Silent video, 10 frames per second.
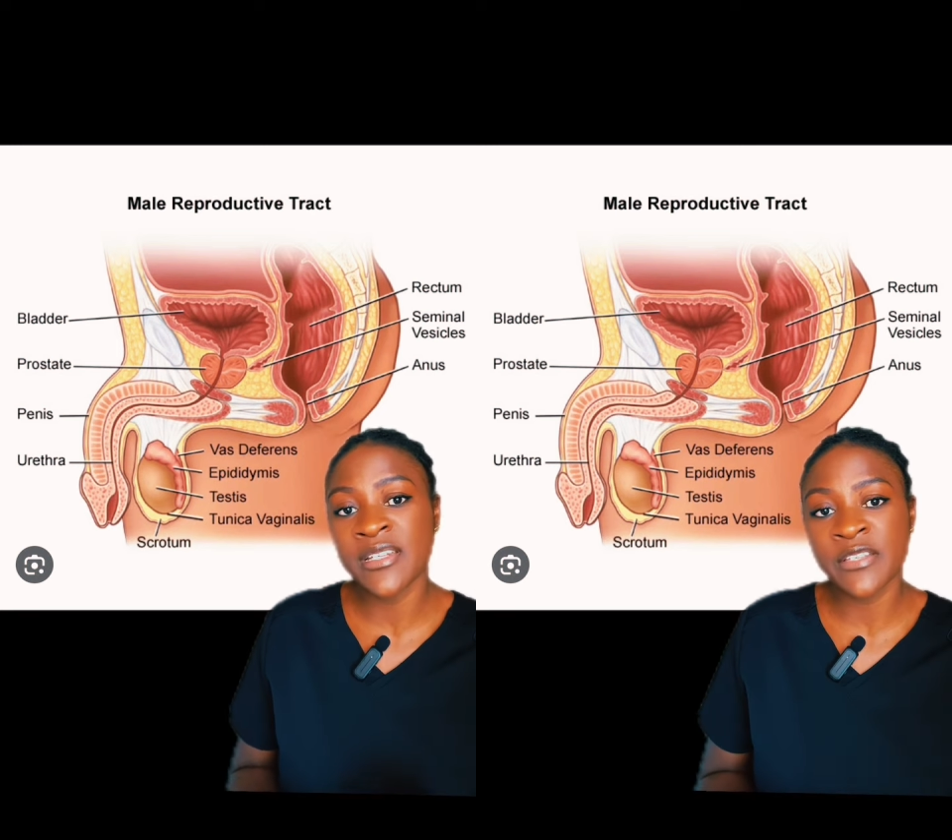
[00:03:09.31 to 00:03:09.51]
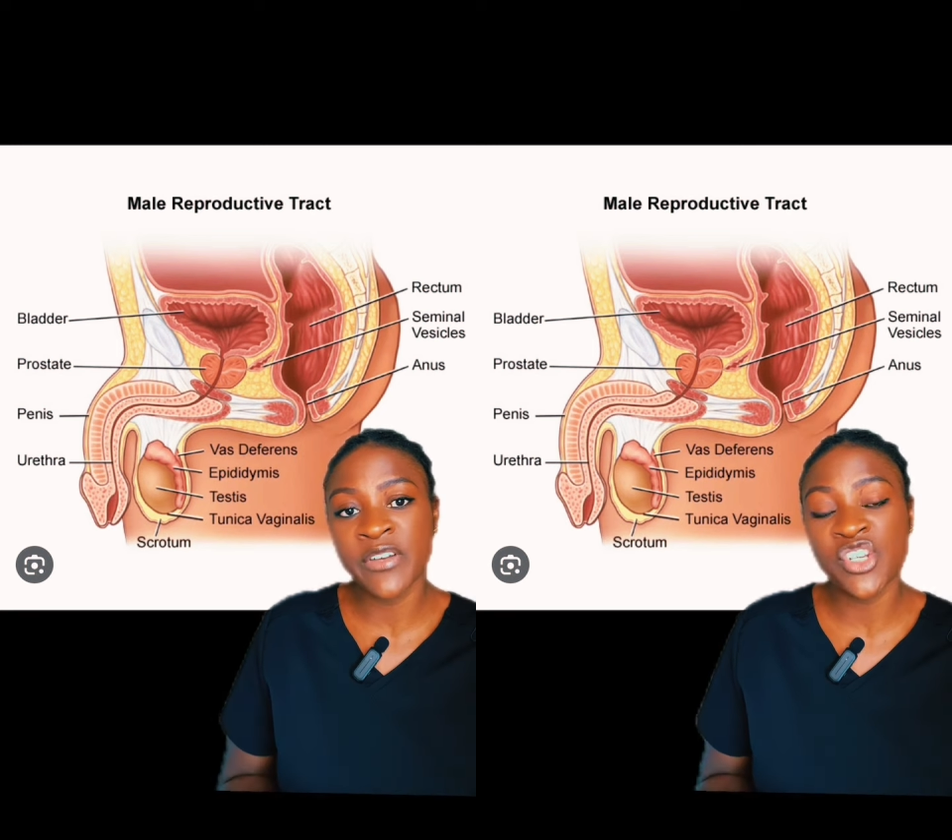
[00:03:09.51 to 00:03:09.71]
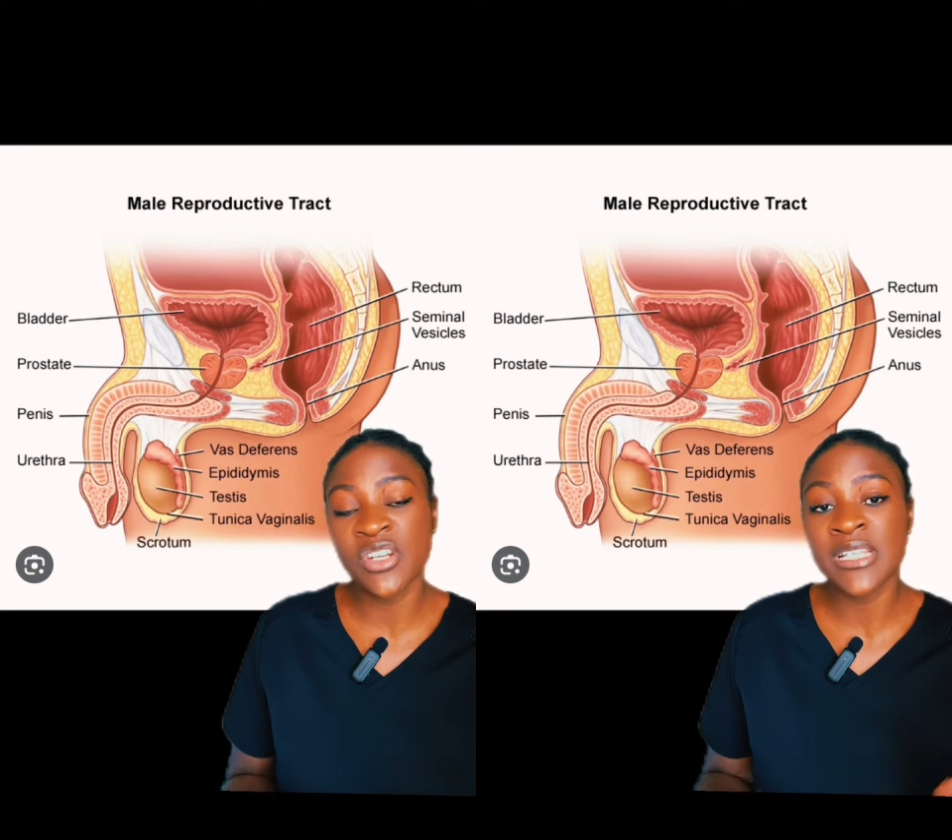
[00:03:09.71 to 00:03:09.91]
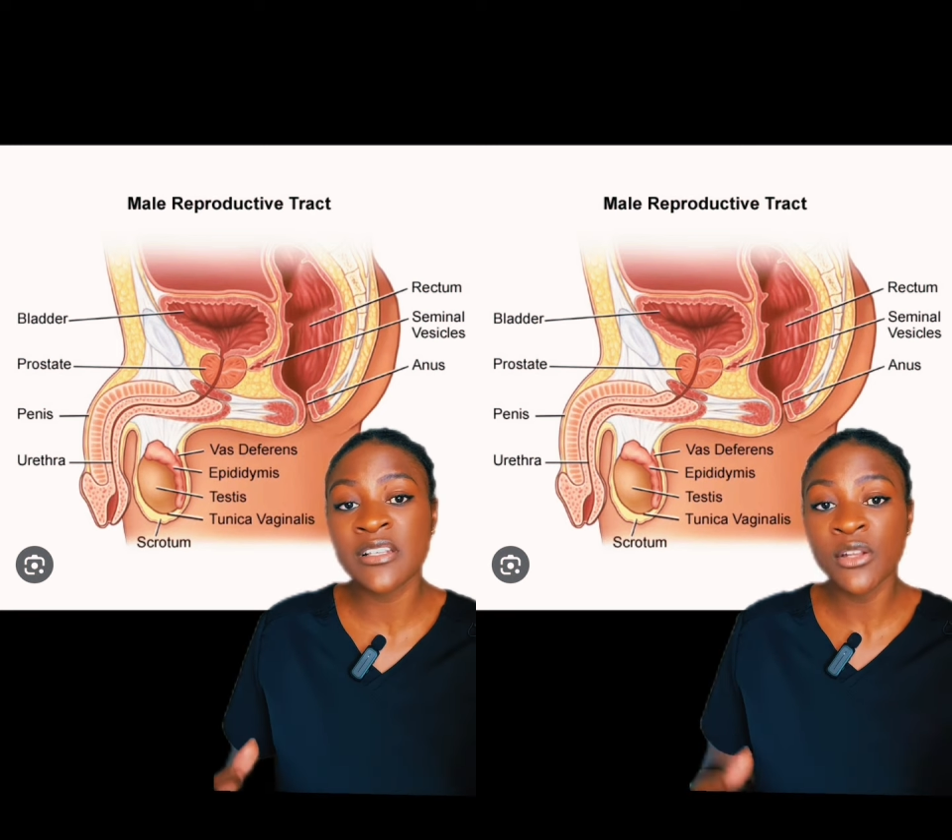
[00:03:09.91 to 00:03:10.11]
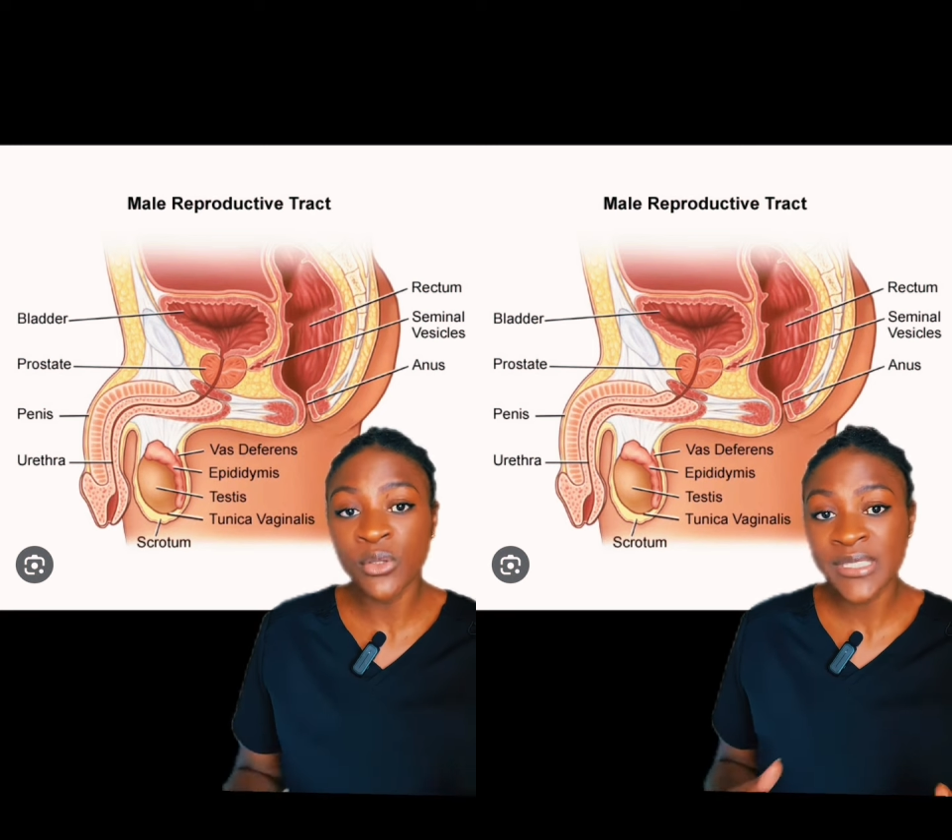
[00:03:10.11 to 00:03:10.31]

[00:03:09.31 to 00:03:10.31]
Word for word: dysfunction is low